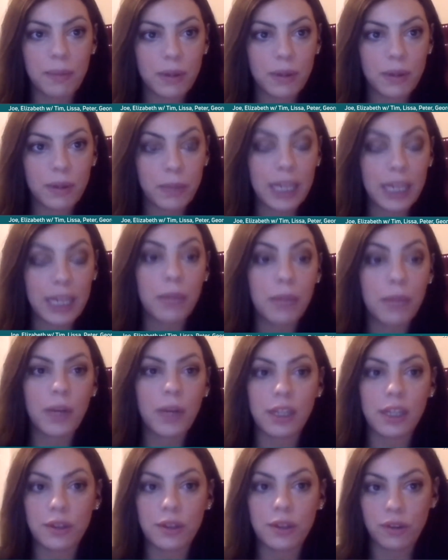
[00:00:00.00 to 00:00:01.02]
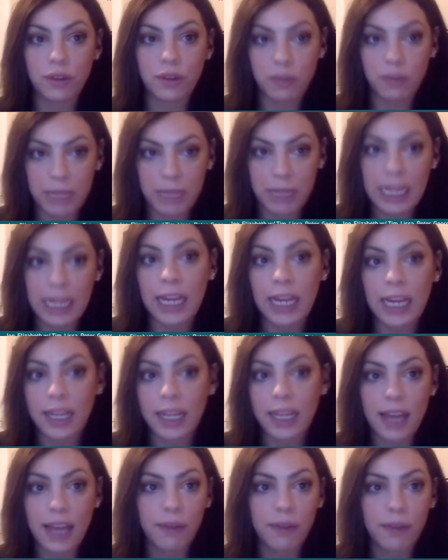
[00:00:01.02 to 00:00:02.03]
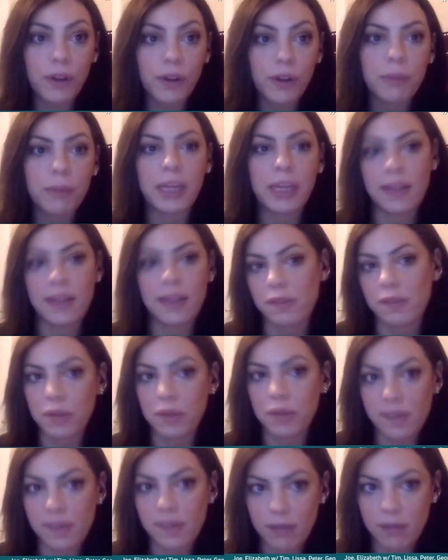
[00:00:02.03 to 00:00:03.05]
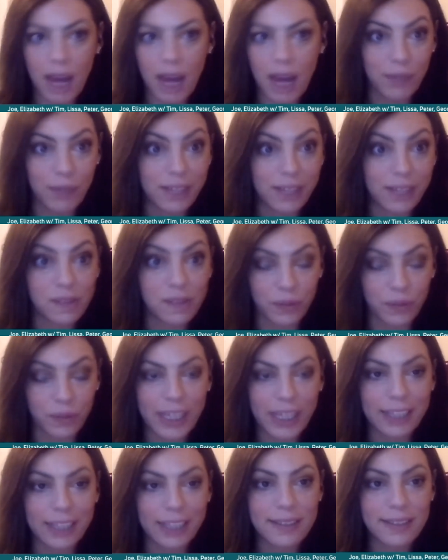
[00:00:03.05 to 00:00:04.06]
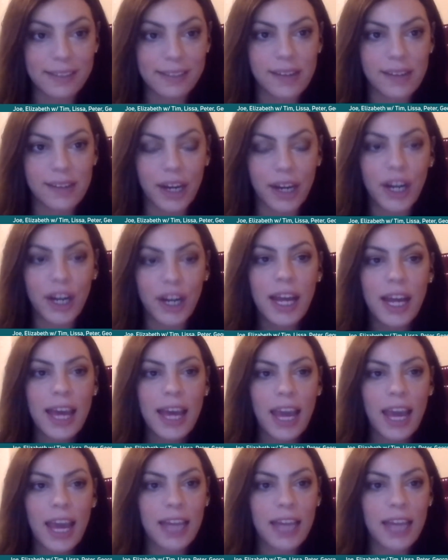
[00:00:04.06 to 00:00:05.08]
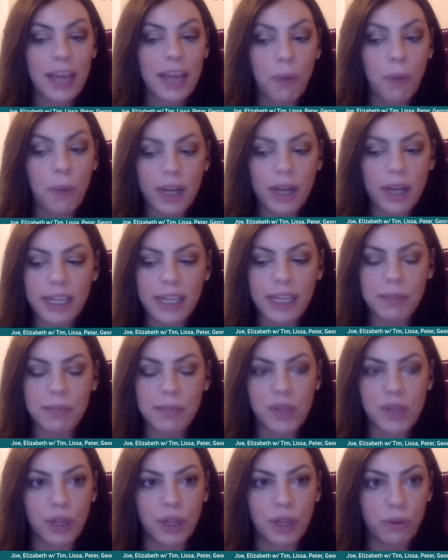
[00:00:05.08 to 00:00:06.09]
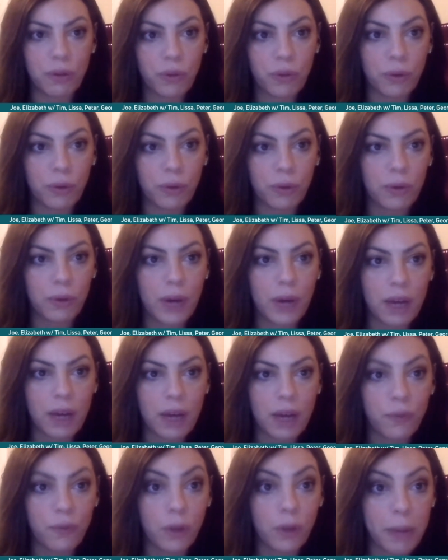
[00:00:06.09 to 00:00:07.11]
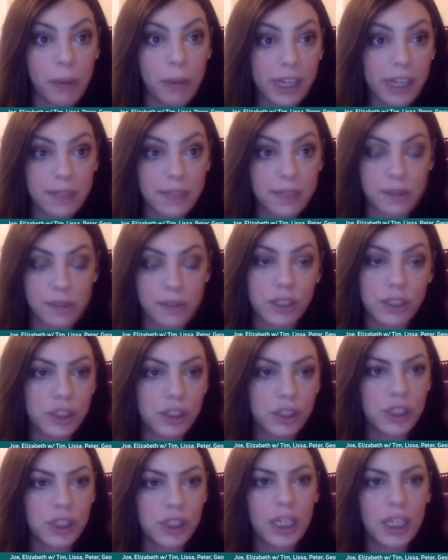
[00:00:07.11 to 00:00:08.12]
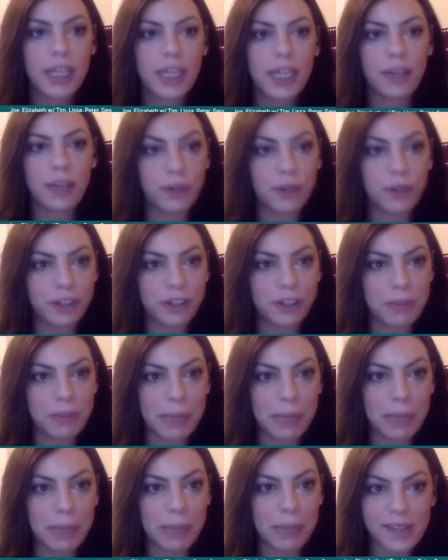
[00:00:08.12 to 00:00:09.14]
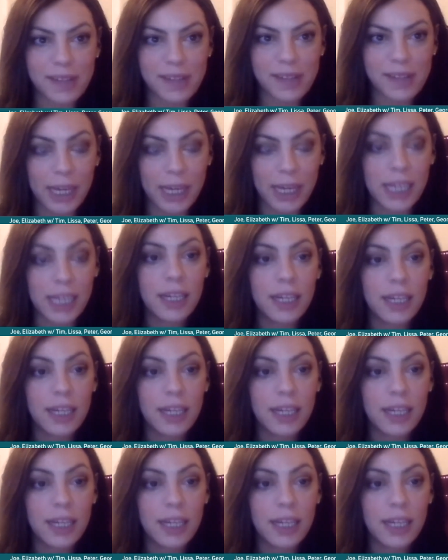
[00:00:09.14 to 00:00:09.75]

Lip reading: do the meeting in that room because there was heavy surveillance there, and they wanted him to go through a full body search in order to be able to come in.